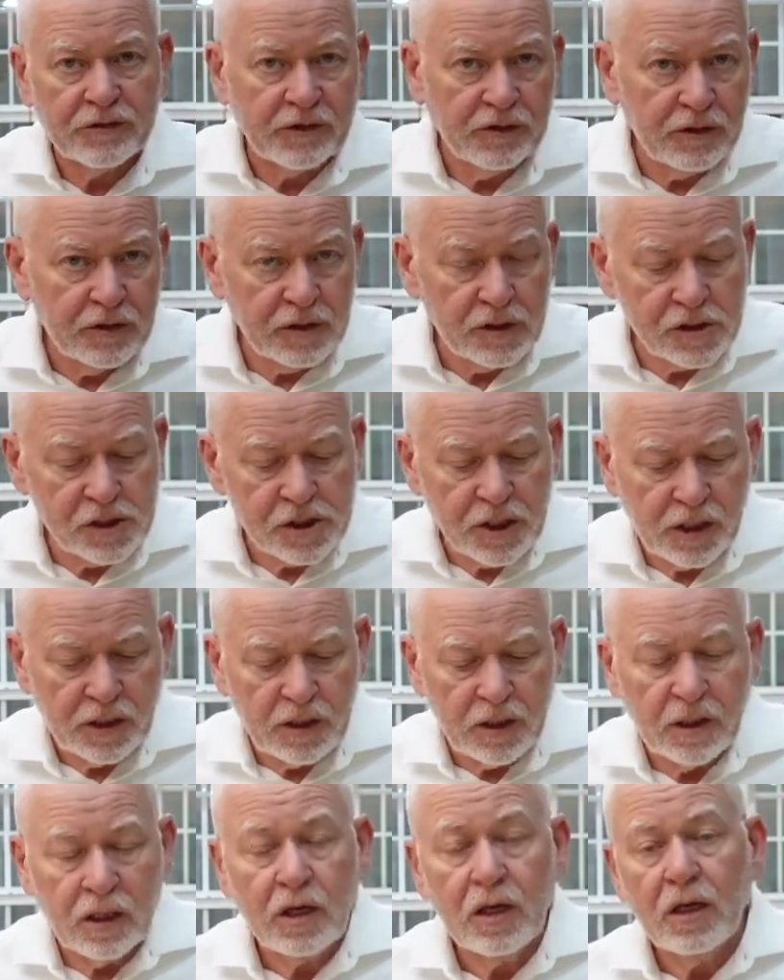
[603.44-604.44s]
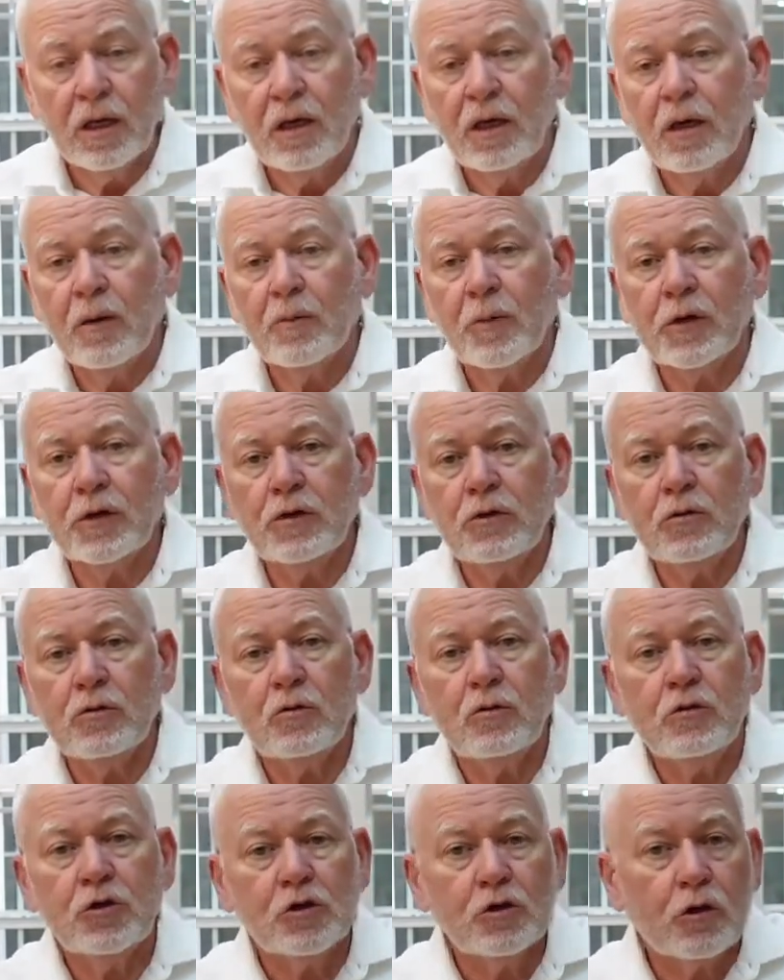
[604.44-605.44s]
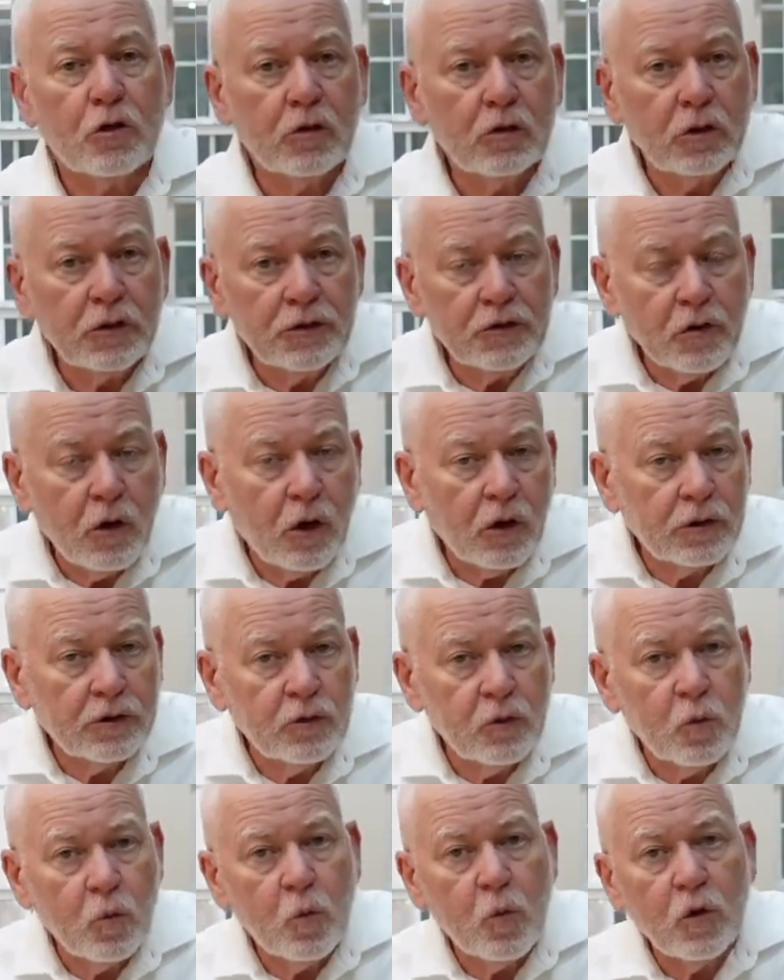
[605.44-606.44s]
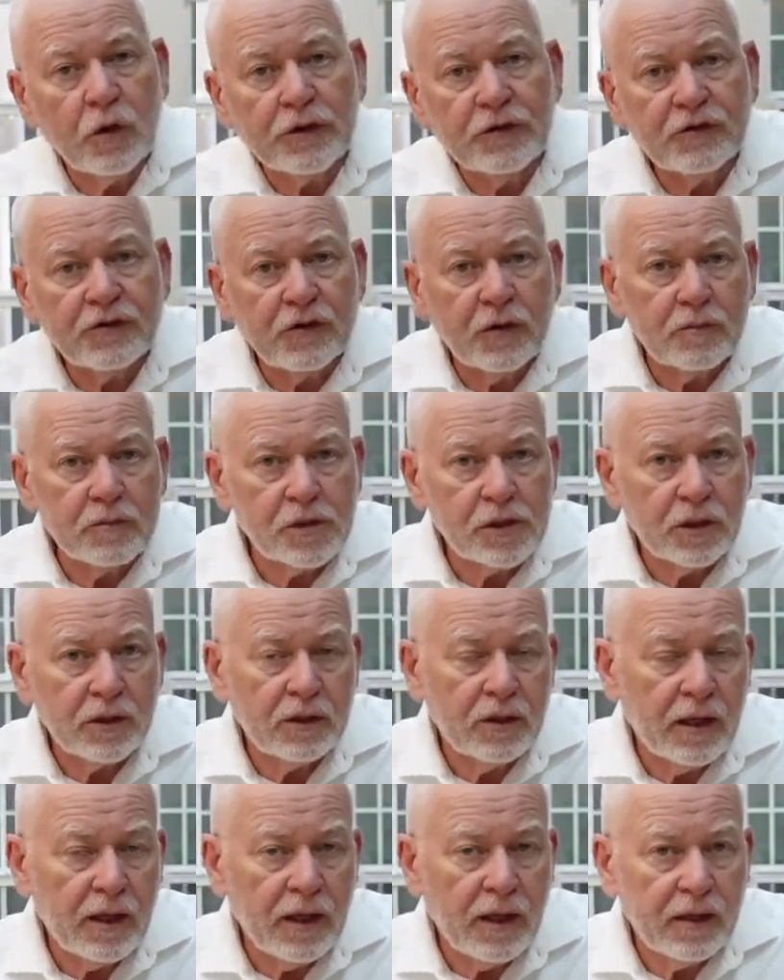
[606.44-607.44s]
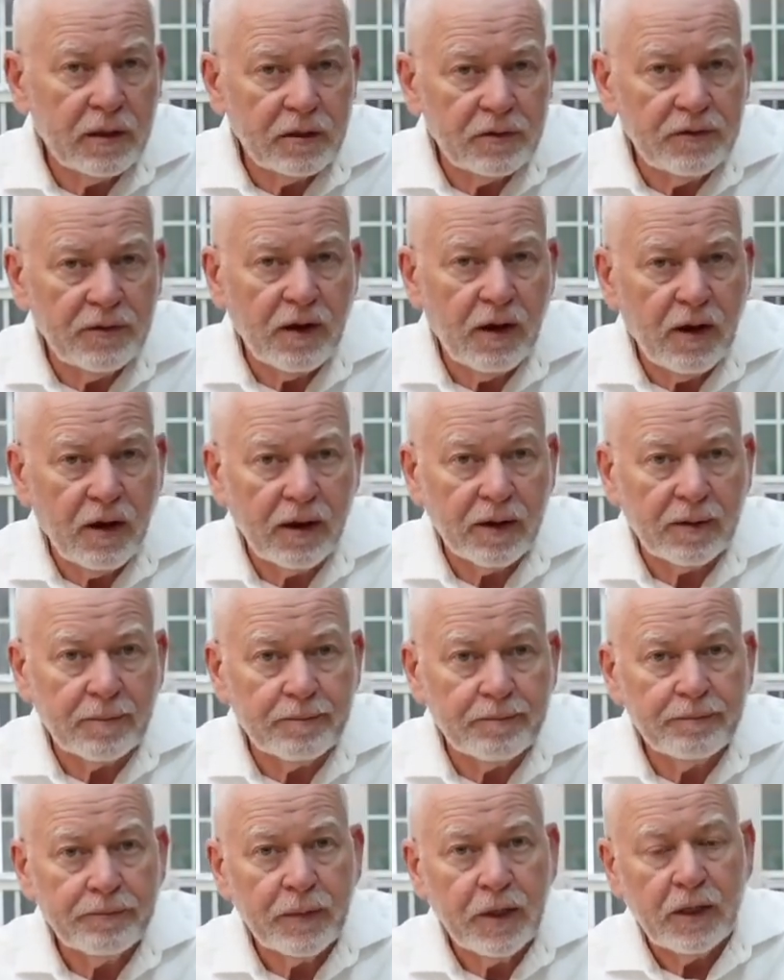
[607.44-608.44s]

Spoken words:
in the agenda, but you should only talk to one subject at a time.